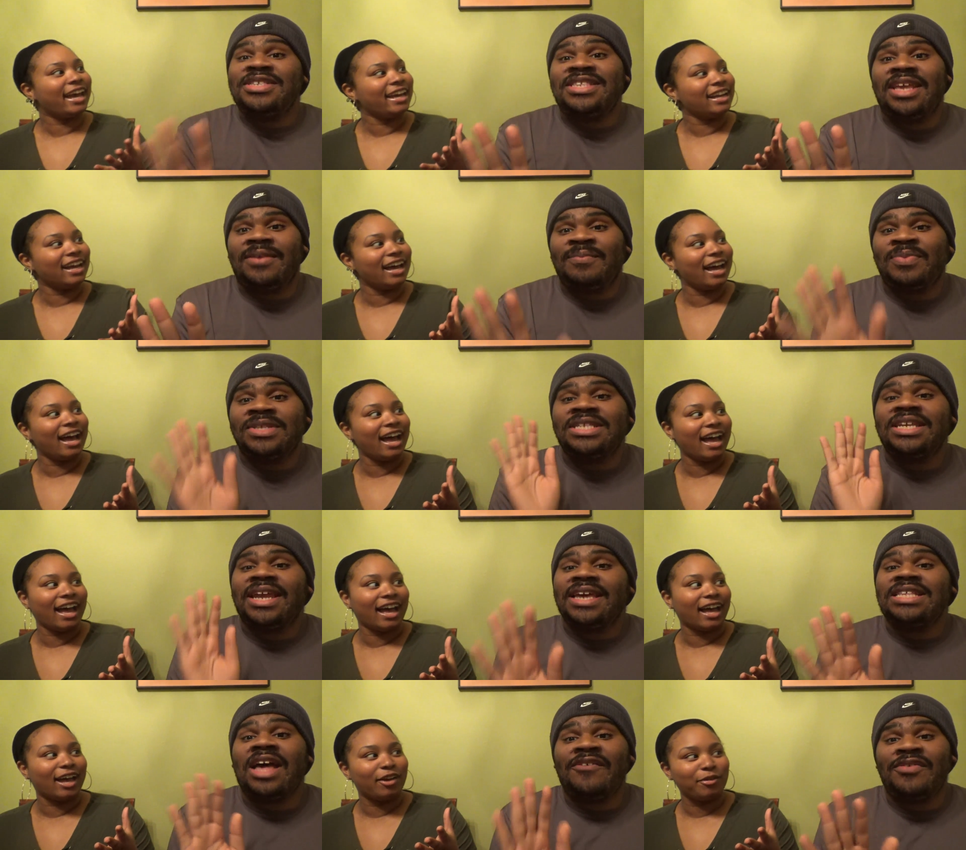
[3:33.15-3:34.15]
Speaker 1: Shut
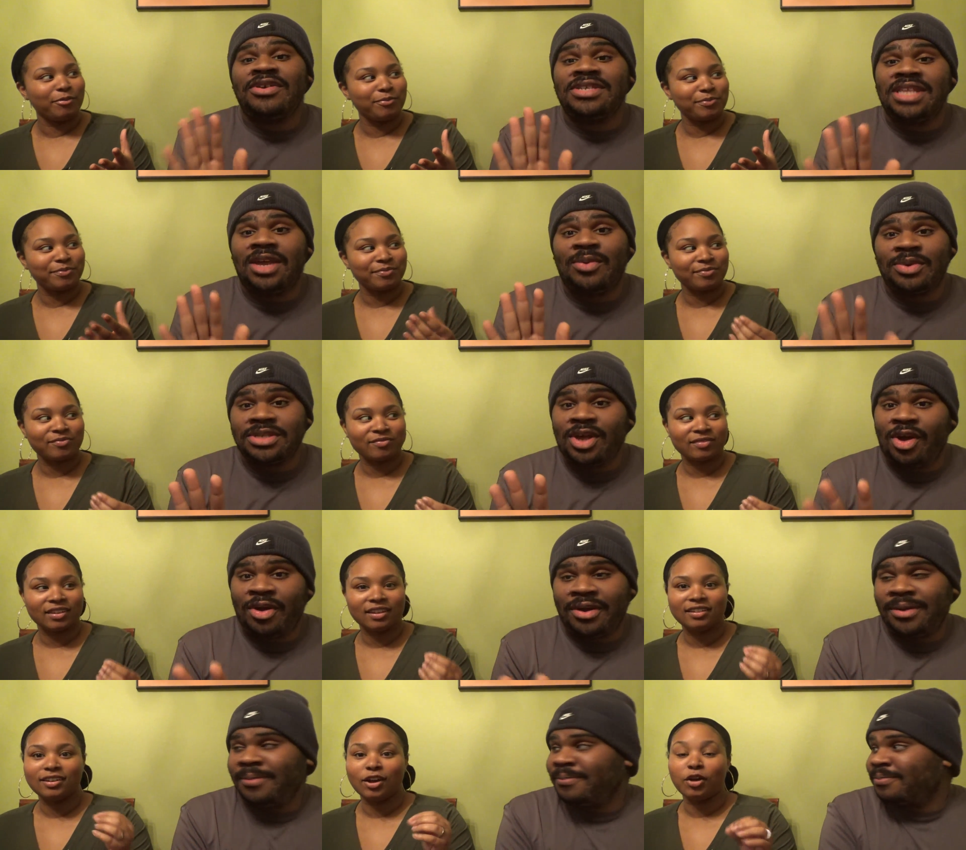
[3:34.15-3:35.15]
up. our first day. We're
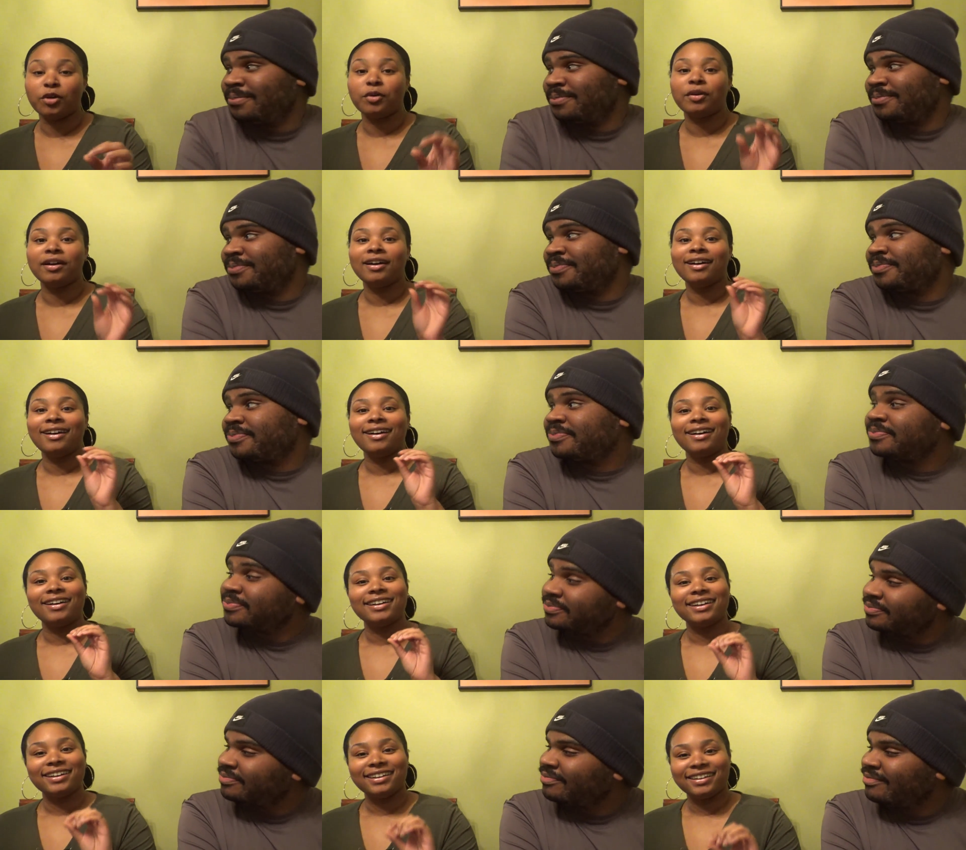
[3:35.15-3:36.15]
sorry.
Speaker 2: No.
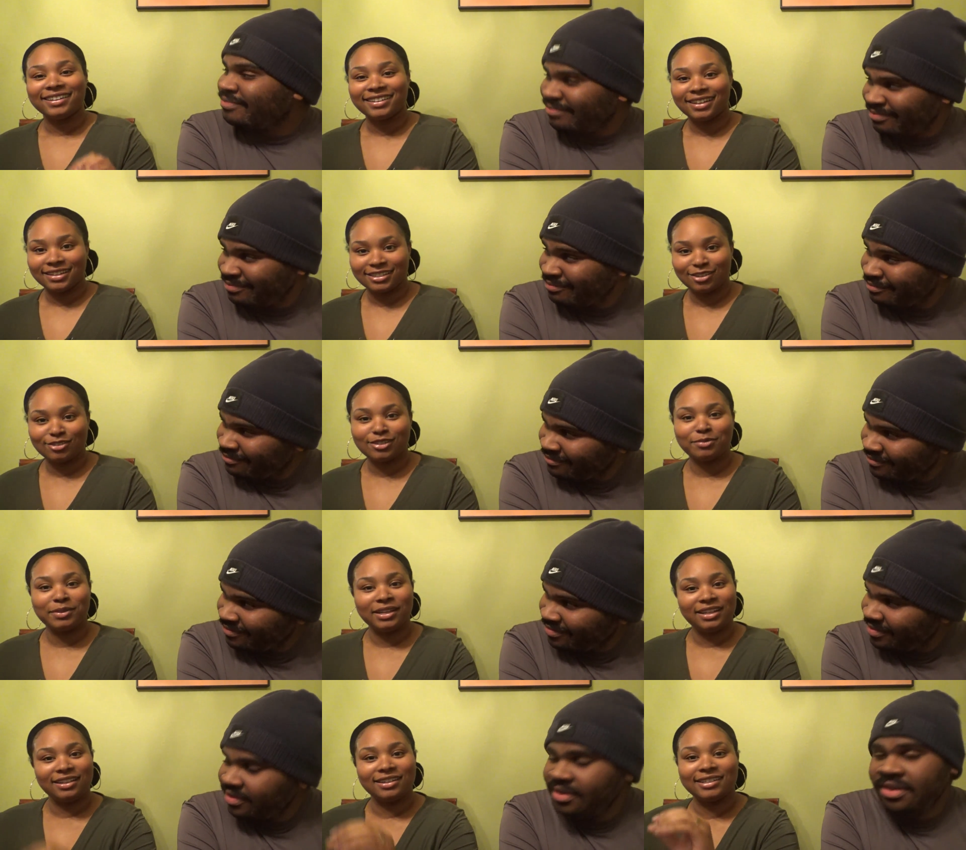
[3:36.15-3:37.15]
Social
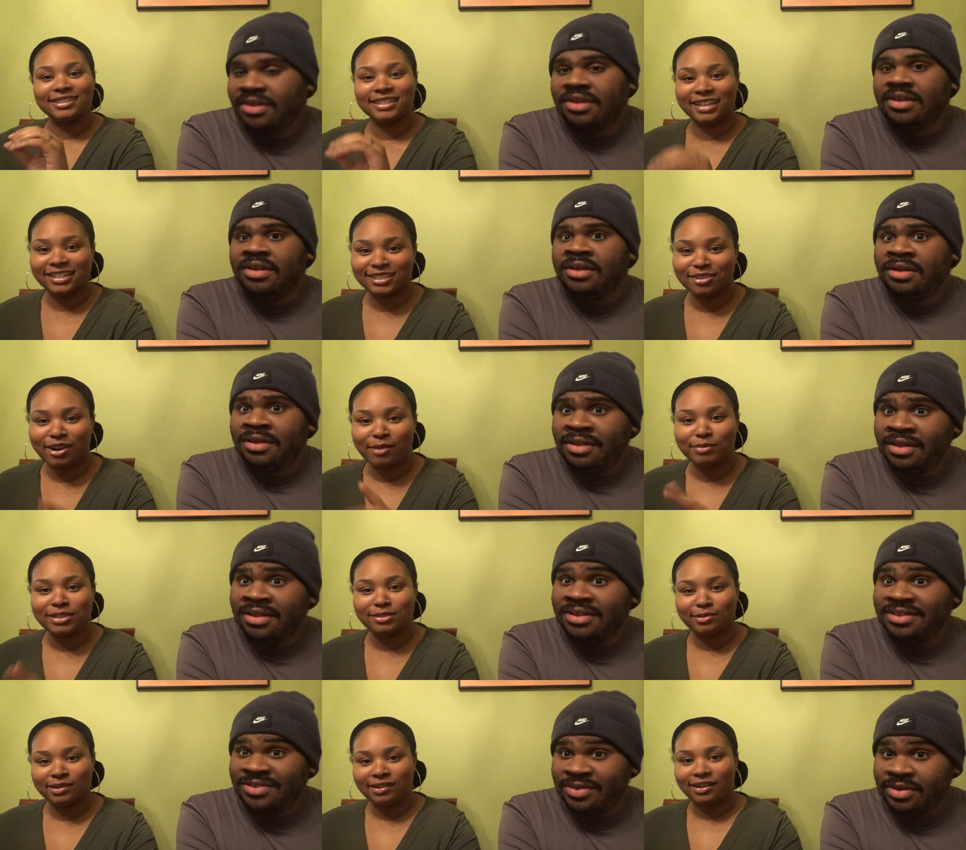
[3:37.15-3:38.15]
medias, Instagram
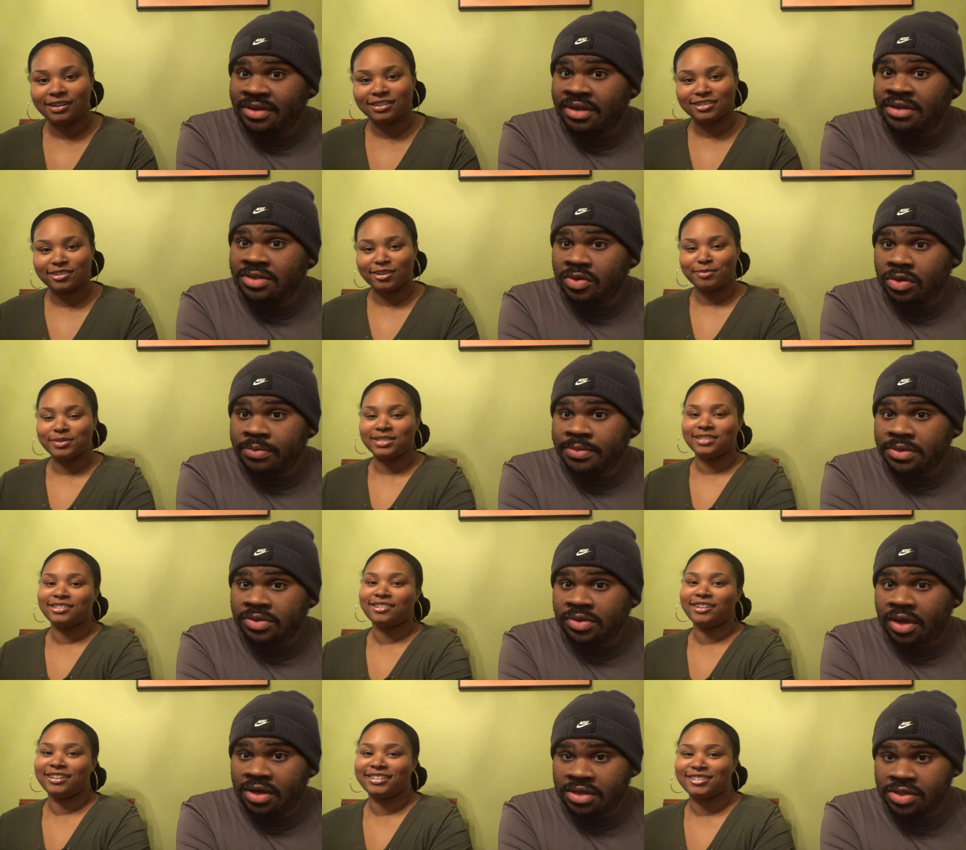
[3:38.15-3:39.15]
and Twitter, underscore the
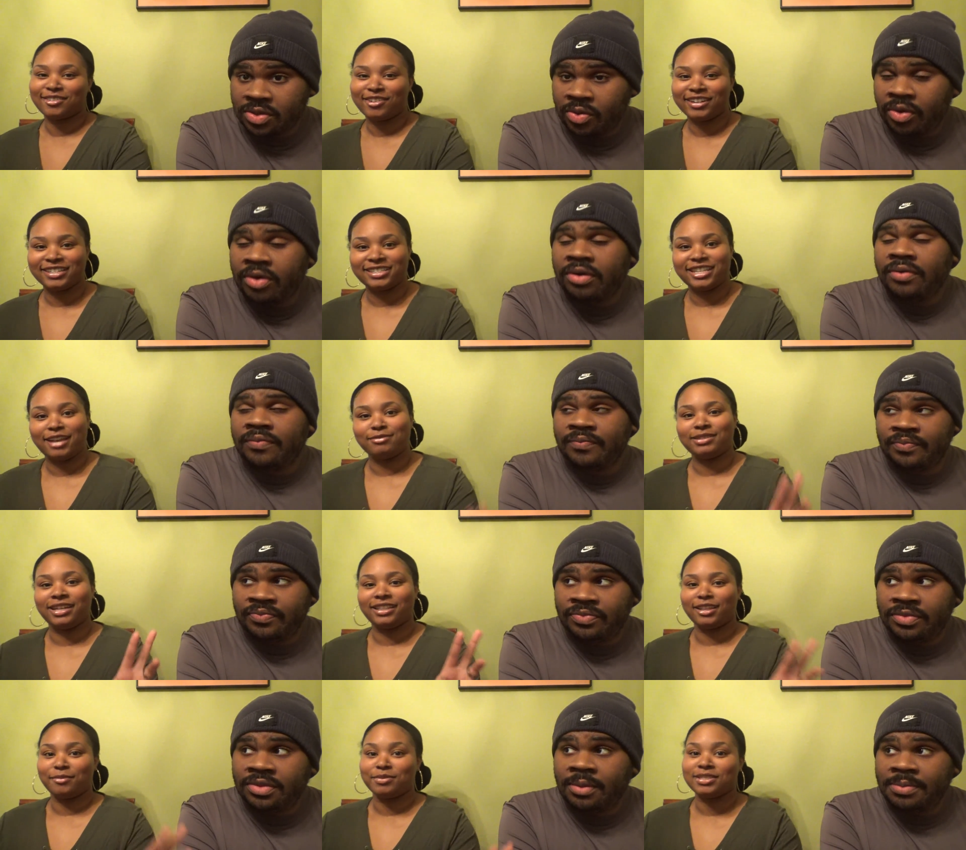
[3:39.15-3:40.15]
potential underscore, and
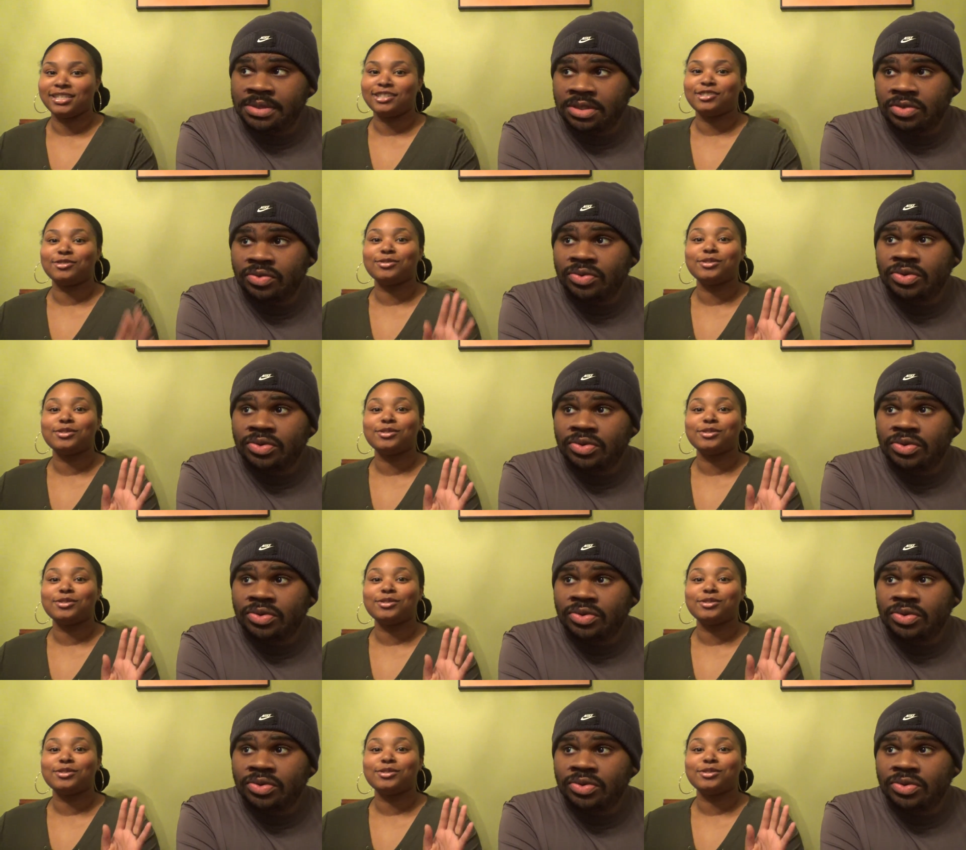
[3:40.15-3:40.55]
Snapchat the potential